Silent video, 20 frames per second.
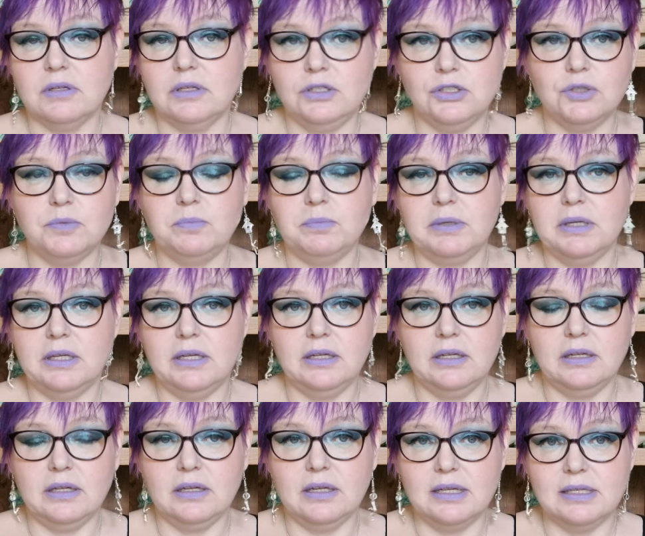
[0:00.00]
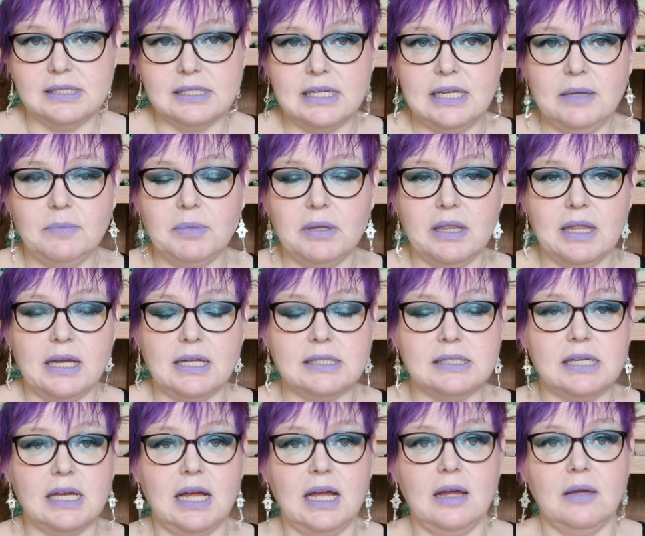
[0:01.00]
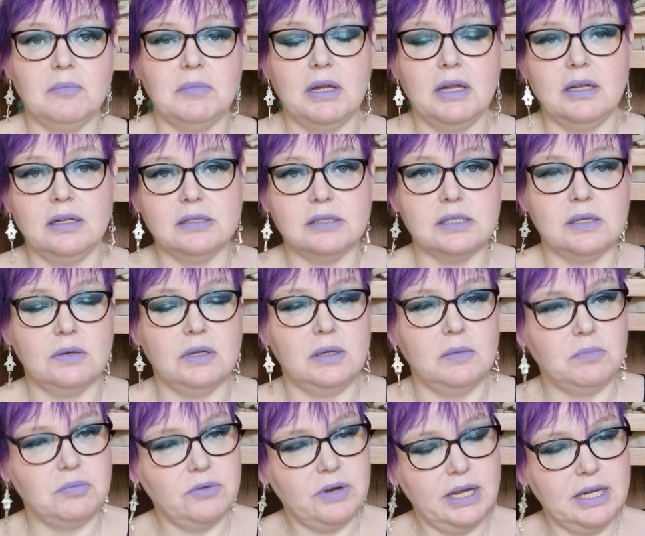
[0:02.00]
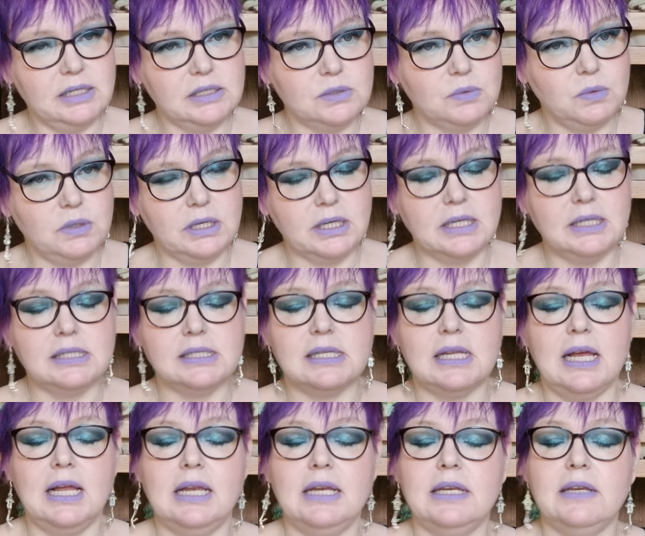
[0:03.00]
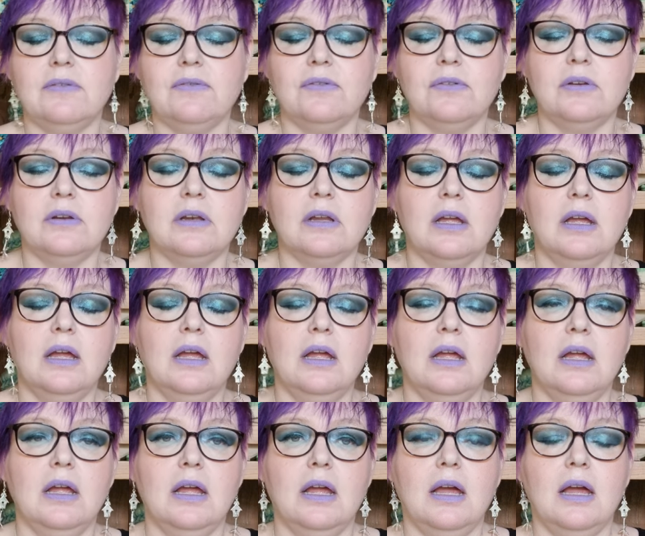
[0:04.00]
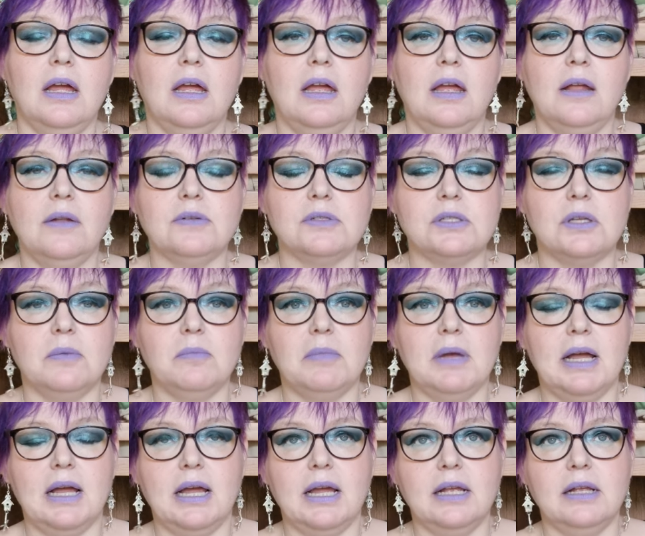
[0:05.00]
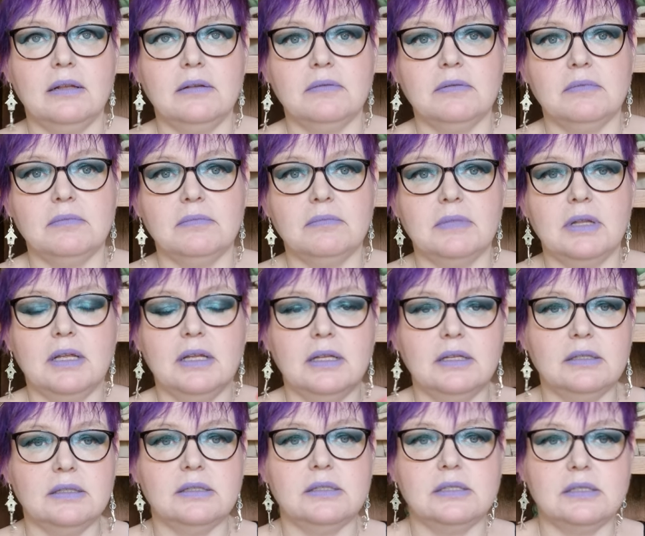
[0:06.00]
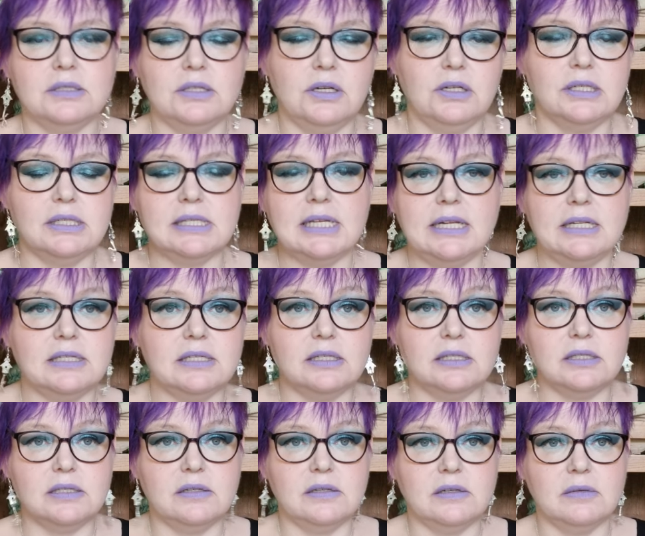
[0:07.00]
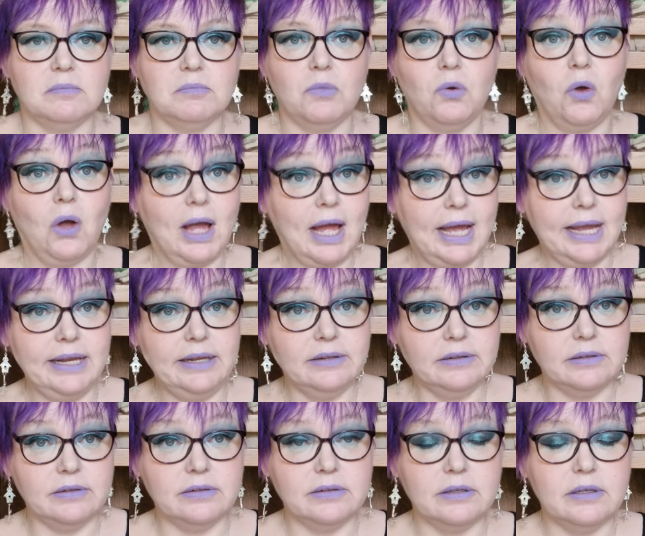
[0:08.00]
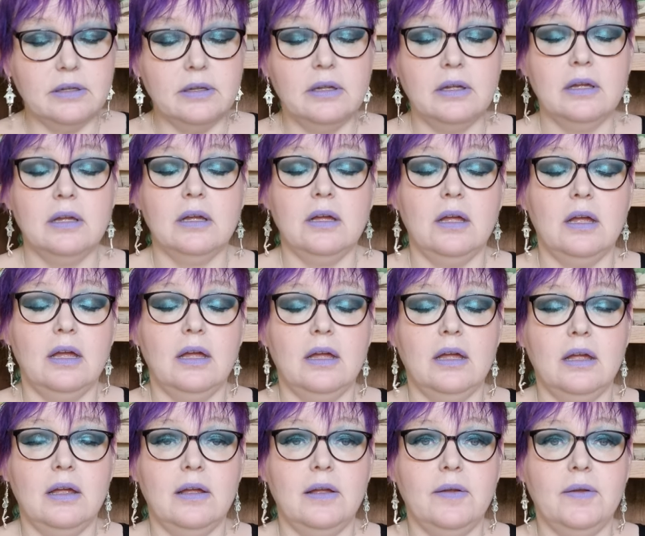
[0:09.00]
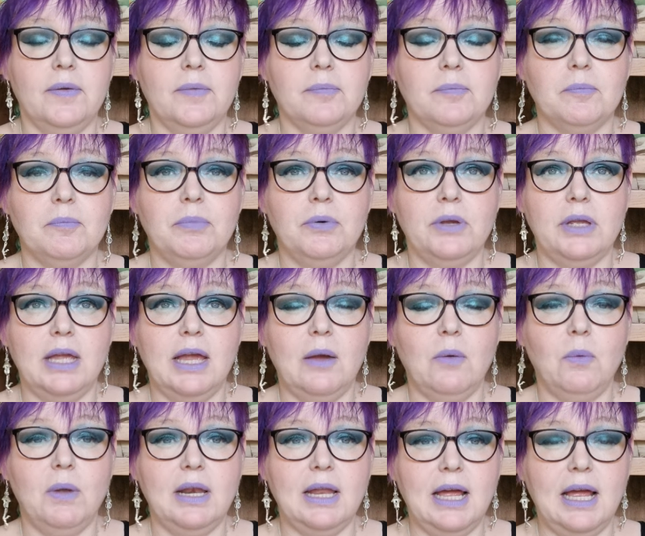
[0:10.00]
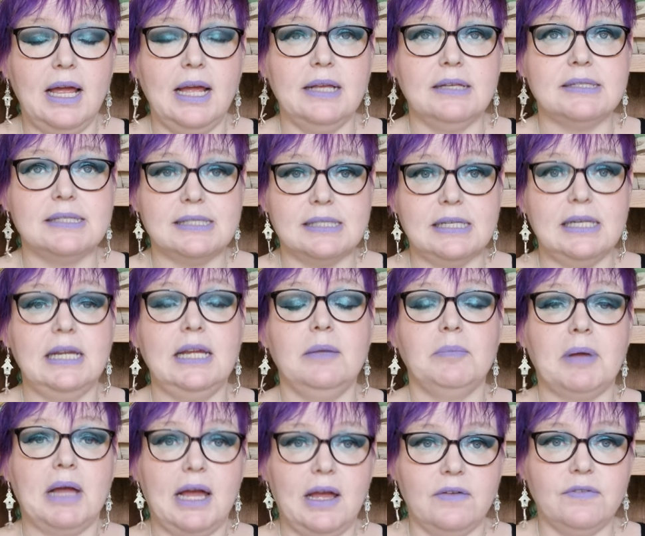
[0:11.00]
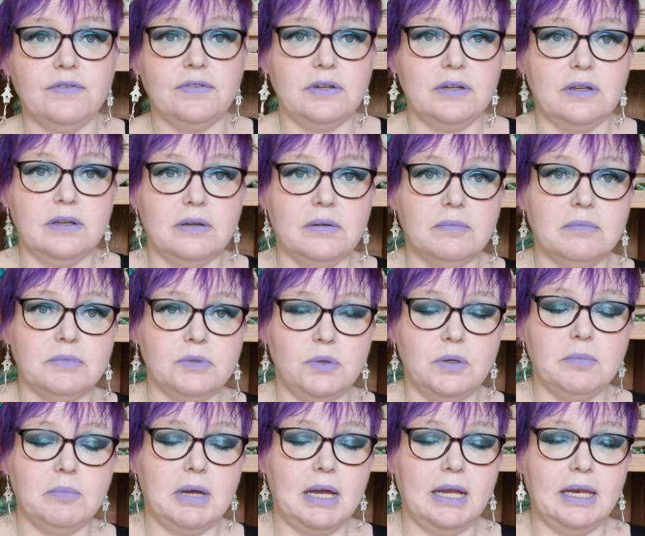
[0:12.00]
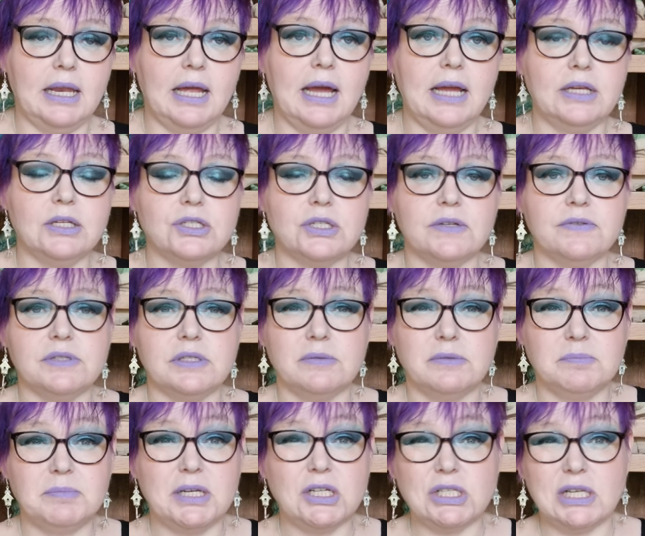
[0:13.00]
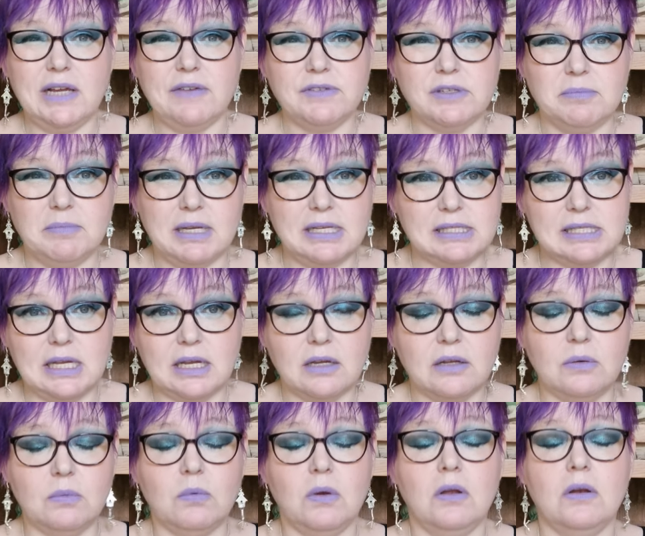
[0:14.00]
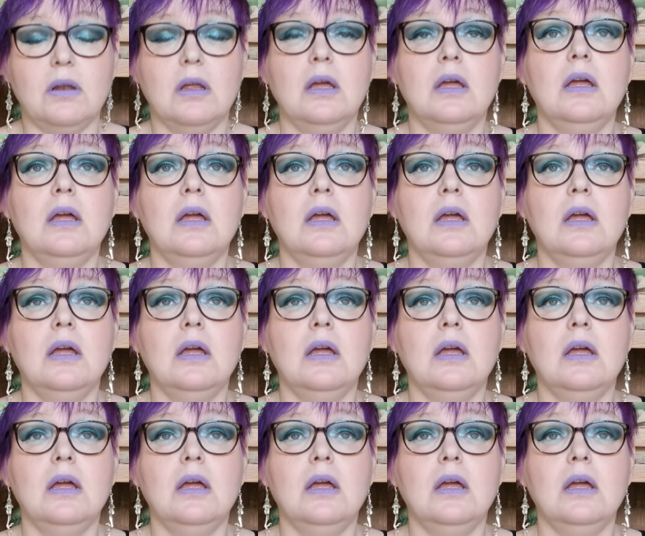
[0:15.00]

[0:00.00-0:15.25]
should be asleep at that time. And so your brain's working slightly different. And so my certain senses are more heightened, but yeah, when I sleep after doing my night shifts, especially after my second one,